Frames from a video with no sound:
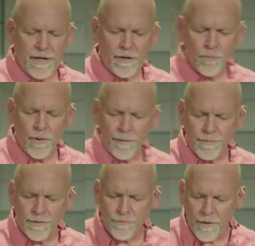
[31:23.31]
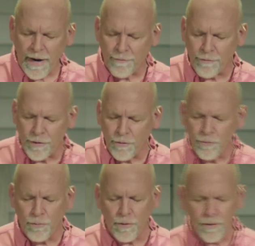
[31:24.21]
equipped for every
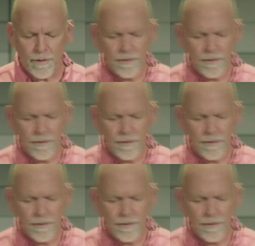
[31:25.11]
good work.